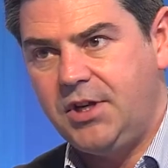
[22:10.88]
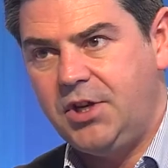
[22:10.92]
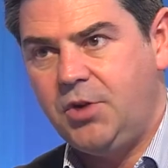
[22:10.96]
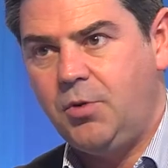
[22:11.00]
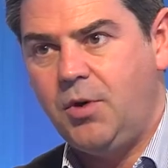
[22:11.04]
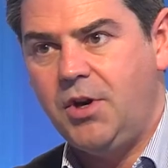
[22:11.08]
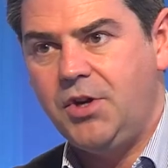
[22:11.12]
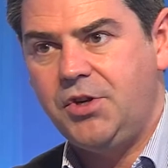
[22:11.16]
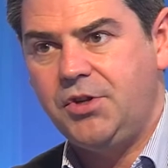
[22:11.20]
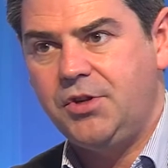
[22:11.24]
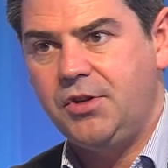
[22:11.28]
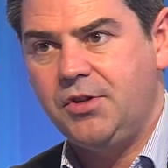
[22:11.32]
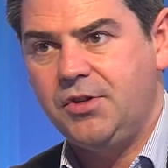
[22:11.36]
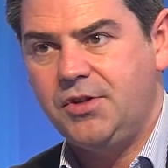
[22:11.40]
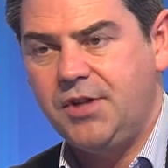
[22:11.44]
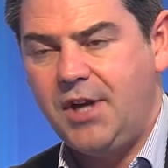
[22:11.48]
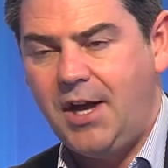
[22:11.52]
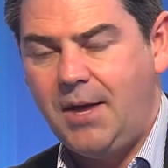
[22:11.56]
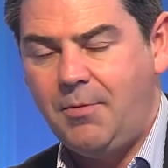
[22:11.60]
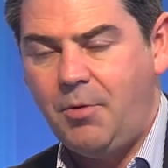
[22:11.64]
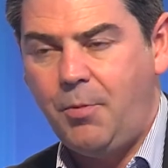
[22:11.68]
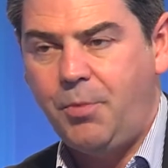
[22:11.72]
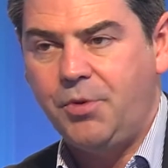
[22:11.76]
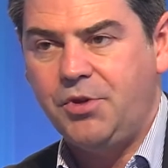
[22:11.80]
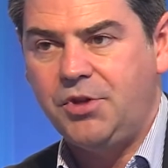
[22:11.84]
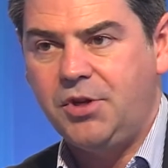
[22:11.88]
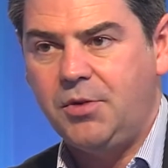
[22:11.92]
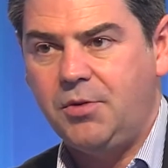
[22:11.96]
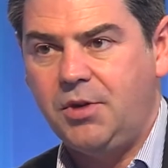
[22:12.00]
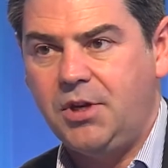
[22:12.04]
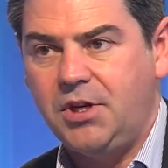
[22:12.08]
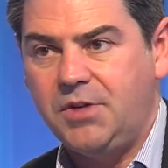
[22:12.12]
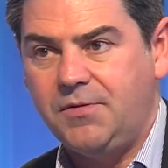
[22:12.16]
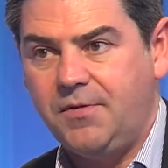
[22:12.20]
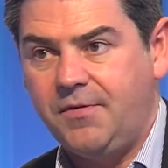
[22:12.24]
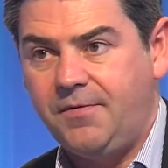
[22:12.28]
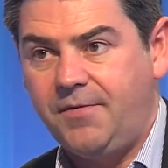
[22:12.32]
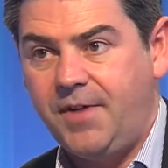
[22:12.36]
question time,
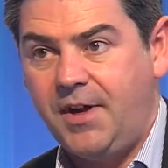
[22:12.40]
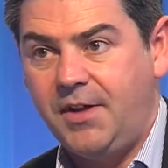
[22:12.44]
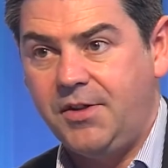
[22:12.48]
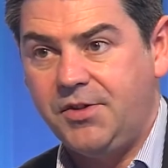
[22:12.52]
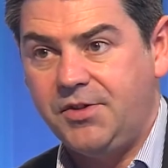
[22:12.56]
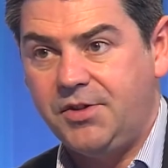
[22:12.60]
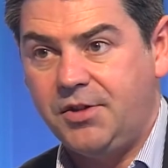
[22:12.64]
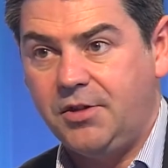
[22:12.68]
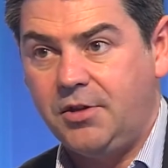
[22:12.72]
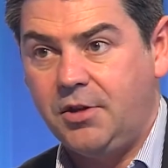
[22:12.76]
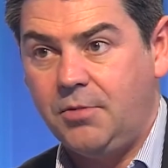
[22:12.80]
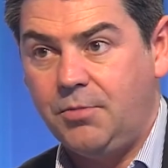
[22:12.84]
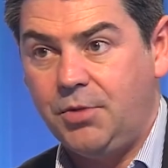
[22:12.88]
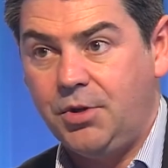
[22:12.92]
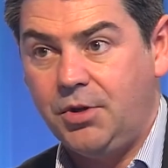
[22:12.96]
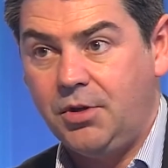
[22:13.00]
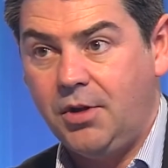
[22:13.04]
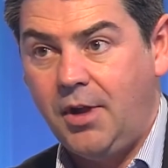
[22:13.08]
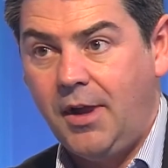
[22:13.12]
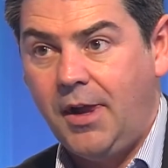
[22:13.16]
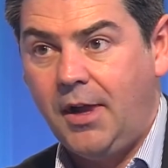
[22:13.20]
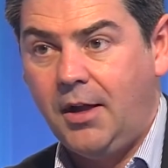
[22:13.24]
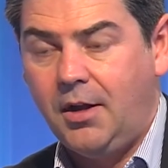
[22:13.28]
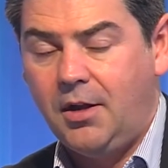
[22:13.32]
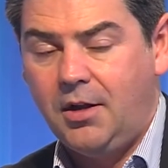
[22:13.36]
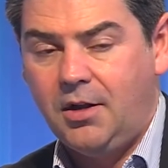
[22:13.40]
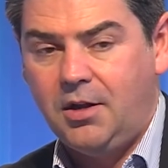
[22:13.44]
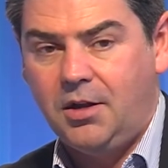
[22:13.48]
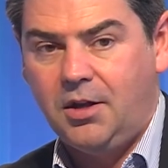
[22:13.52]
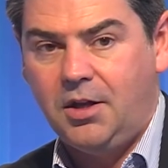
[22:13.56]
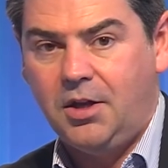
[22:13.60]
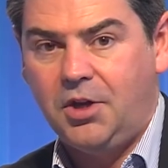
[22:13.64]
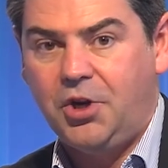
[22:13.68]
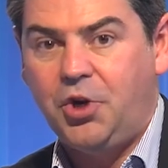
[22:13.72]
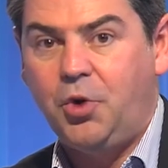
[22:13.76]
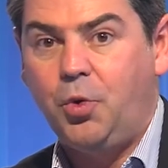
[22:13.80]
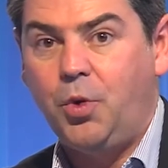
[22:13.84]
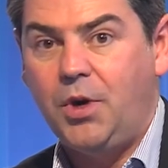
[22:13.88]
opportunities for fans to come
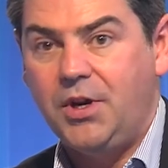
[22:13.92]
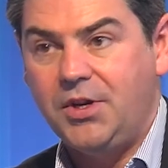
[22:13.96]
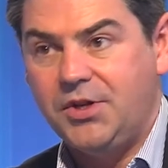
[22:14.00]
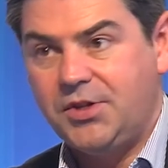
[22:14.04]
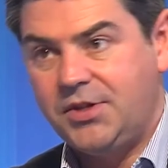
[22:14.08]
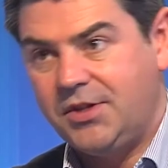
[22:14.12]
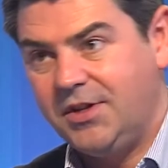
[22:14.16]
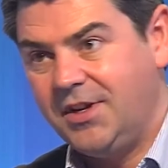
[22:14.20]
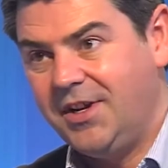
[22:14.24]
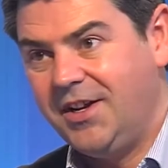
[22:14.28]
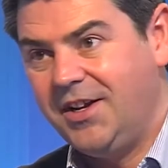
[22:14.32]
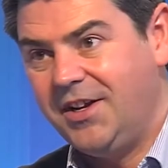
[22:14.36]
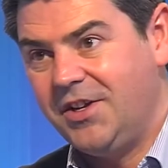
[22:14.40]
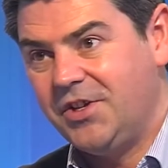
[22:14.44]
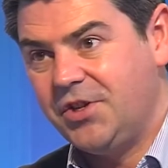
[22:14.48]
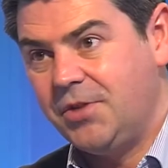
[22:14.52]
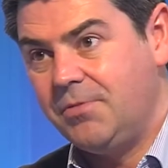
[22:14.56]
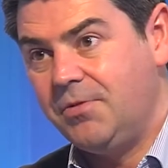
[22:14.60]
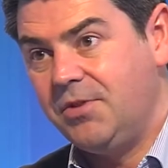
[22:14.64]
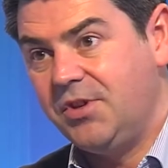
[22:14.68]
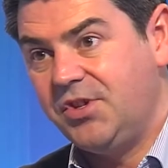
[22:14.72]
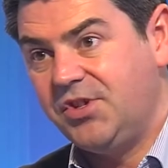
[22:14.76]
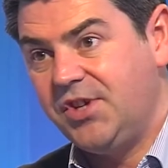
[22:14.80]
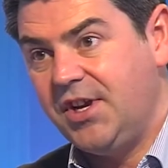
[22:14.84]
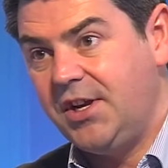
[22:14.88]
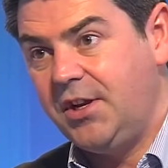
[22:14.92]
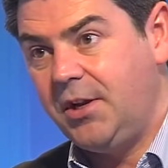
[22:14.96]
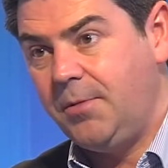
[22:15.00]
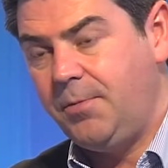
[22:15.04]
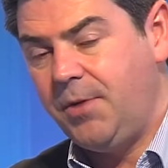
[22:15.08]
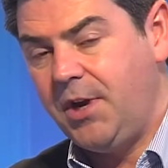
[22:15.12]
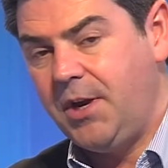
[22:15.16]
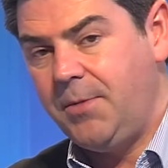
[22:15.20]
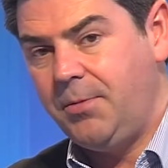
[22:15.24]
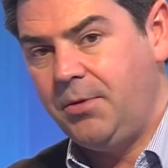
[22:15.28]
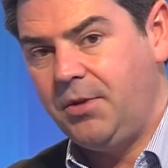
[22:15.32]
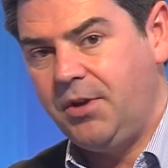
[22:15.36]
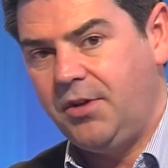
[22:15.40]
and quiz some of the senior
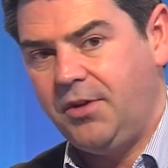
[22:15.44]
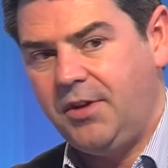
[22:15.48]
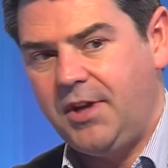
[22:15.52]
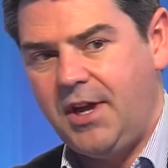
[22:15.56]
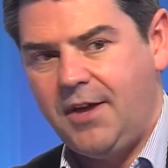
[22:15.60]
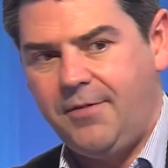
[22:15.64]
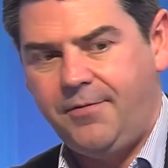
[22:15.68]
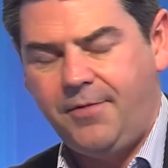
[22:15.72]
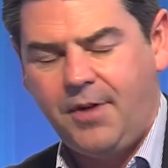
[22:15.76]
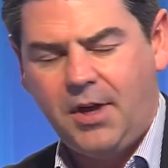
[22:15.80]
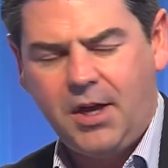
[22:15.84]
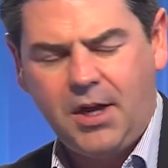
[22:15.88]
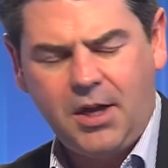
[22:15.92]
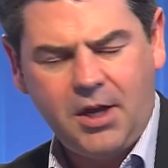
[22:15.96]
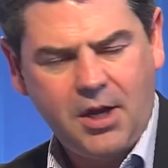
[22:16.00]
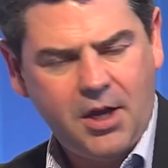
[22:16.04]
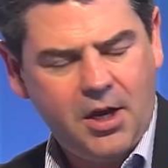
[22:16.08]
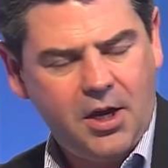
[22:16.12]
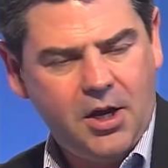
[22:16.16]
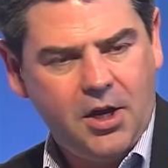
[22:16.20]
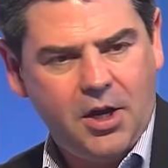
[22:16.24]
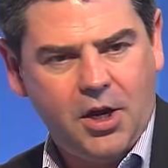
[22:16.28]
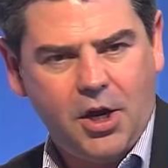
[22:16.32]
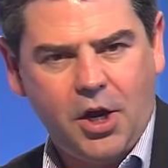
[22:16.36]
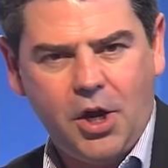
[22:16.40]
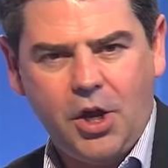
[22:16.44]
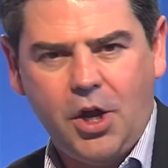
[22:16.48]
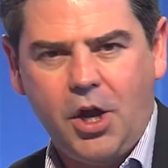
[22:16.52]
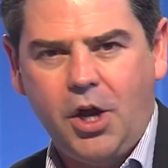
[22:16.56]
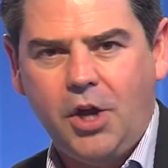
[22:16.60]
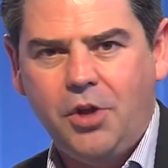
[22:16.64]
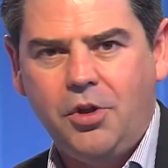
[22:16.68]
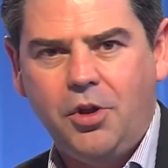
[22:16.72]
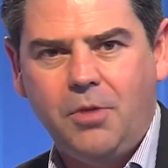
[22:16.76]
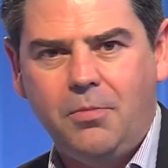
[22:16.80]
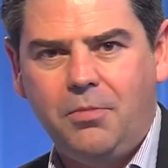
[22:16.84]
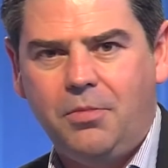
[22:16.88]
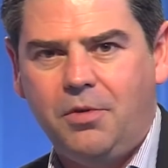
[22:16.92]
people at the FA. A
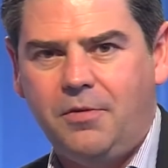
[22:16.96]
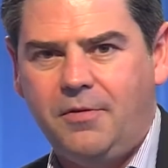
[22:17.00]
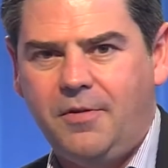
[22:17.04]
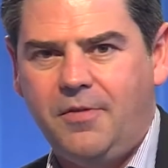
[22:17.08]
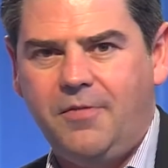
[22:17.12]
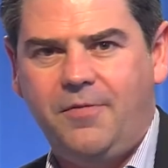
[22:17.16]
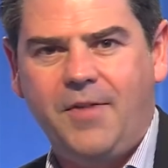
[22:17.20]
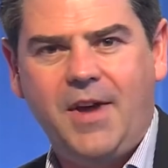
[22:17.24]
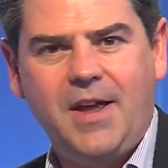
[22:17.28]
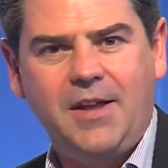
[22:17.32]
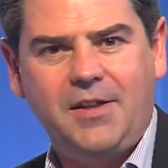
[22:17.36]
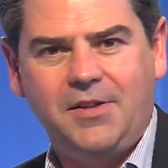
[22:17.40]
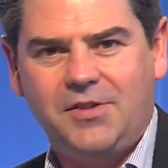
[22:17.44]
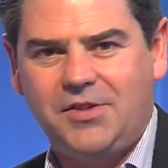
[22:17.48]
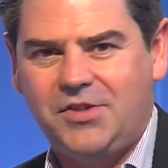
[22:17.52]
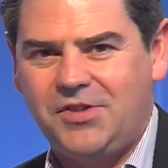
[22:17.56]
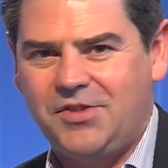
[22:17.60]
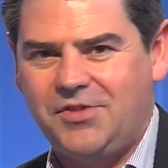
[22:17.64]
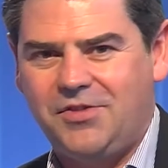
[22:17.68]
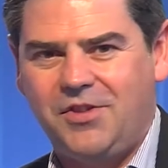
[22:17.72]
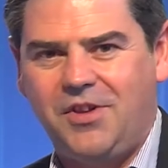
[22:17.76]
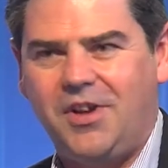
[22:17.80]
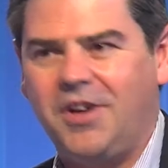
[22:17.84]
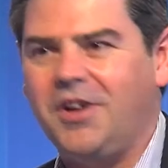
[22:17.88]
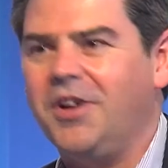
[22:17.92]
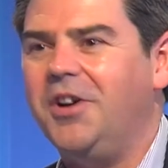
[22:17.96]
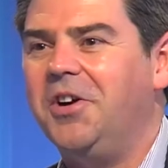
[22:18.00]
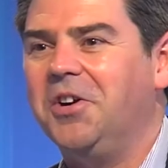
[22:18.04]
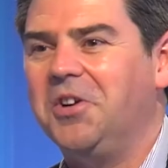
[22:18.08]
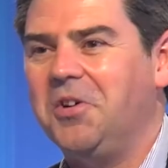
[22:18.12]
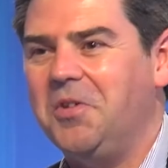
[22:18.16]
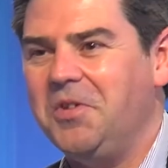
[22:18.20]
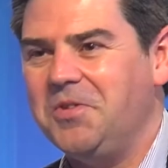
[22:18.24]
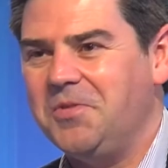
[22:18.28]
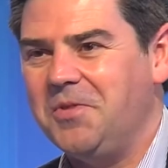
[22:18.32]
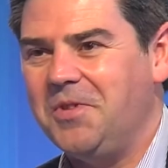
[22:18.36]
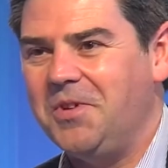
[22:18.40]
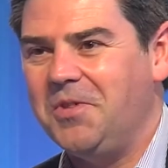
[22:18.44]
number of events that I can't go
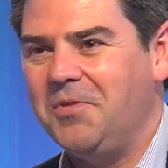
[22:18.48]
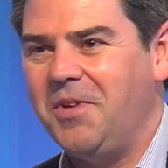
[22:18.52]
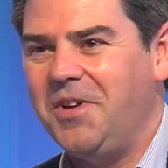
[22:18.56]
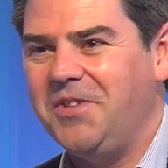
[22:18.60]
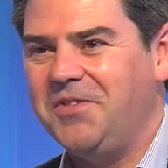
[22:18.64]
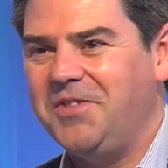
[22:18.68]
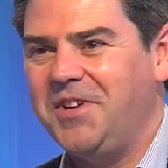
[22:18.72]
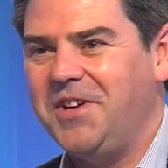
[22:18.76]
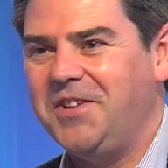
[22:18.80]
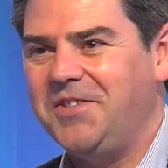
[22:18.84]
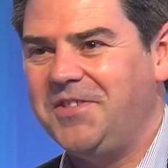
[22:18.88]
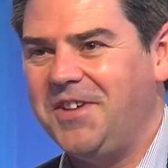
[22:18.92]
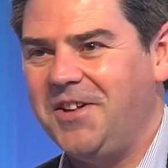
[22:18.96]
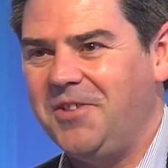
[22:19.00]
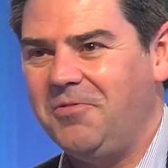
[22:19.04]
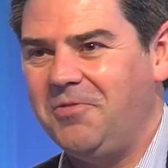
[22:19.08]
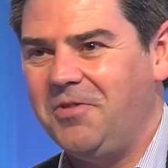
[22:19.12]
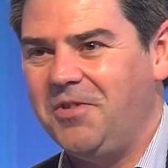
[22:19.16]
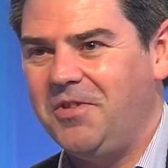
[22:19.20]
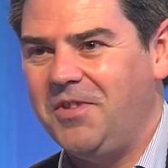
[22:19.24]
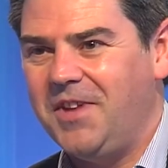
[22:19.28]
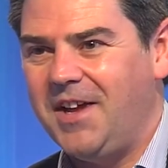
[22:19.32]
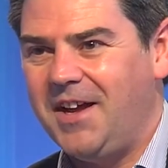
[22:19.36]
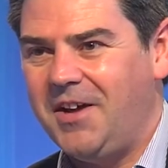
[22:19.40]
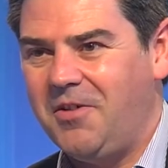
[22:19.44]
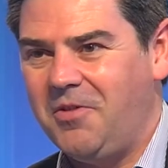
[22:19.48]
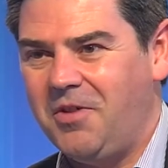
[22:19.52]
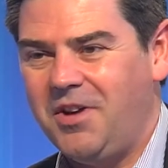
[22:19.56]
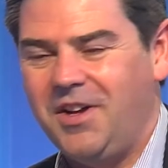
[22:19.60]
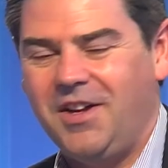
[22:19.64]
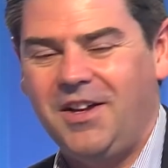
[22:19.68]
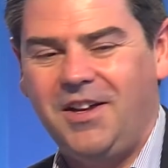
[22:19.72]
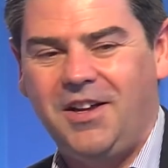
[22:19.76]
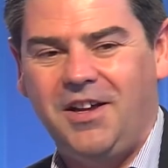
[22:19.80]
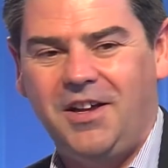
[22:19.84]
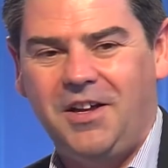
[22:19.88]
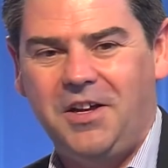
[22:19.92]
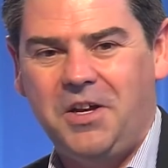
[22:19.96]
into any great detail with now,
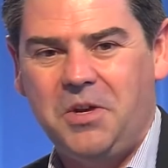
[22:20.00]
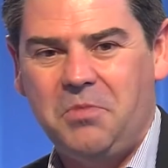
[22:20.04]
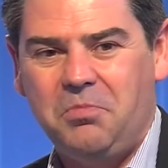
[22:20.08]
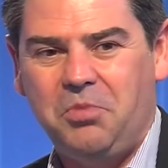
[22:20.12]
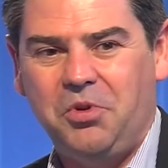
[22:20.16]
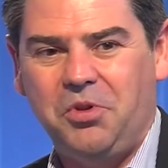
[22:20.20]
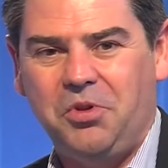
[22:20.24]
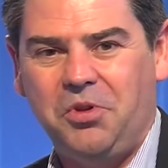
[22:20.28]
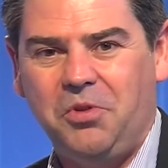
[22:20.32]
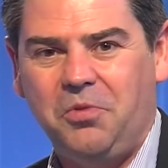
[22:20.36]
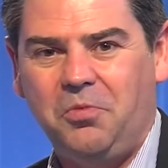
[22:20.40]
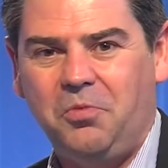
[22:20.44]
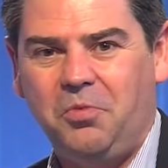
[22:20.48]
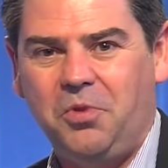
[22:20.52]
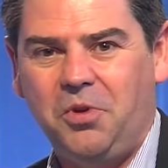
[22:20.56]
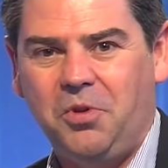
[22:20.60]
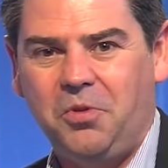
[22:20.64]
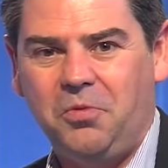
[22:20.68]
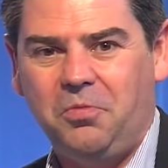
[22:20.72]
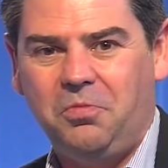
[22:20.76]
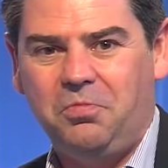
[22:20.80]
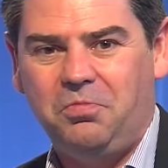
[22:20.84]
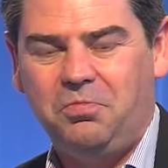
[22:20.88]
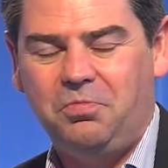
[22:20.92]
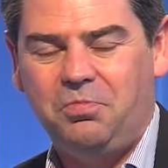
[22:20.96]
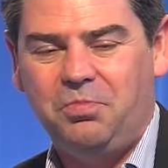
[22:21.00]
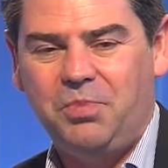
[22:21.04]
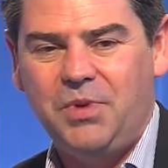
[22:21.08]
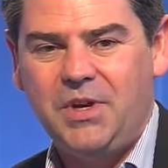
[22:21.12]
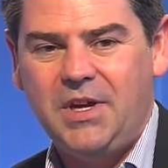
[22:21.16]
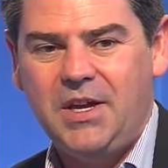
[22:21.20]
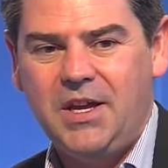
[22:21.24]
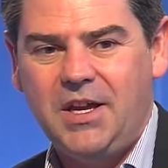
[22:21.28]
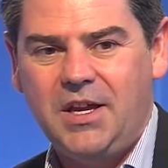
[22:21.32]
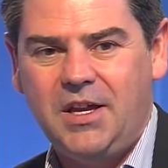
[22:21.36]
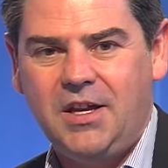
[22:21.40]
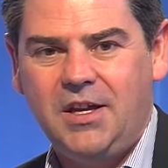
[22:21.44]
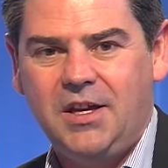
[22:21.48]
but that will
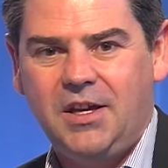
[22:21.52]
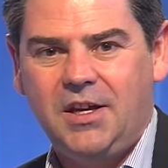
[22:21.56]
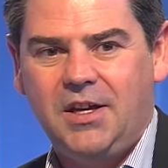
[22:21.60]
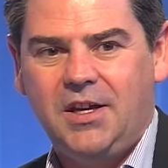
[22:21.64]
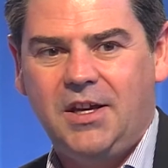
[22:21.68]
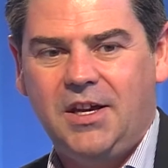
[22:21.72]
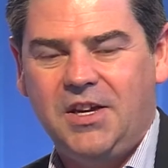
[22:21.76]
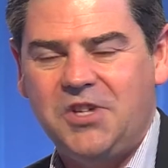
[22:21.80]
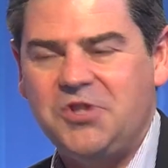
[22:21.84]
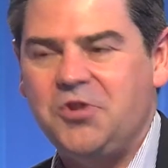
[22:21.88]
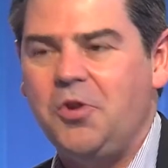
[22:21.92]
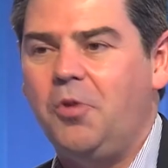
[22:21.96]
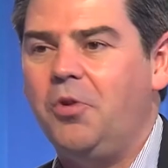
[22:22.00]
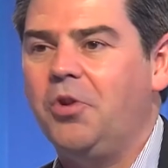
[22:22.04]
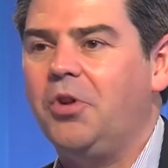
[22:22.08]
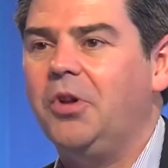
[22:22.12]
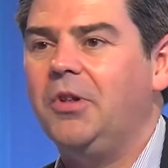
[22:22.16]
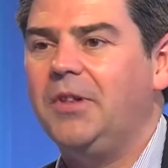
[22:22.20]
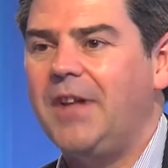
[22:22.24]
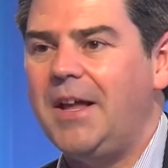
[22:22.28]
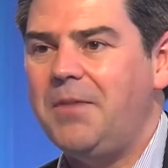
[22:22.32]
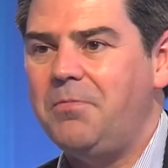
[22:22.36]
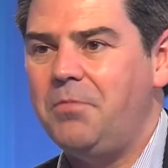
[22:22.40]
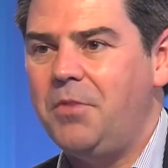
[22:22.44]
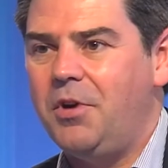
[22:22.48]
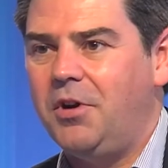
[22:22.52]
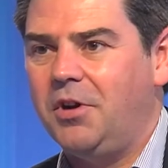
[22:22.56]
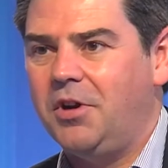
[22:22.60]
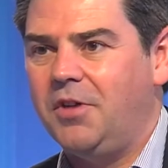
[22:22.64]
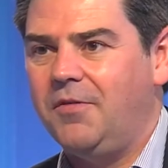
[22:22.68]
be historical landmark